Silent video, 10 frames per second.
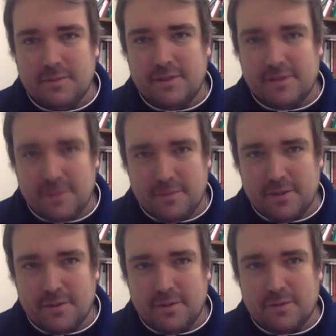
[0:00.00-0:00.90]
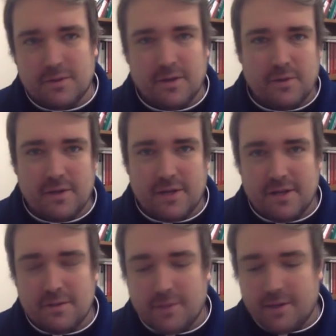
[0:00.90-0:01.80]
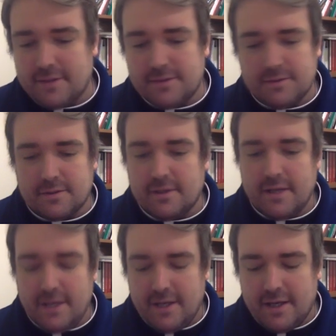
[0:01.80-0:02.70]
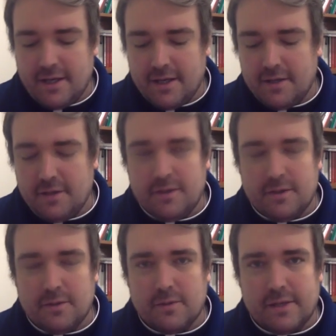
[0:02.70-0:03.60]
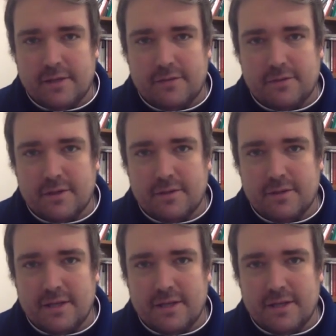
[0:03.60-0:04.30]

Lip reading: please let me know, or one of the other Paulus, or we're here for you.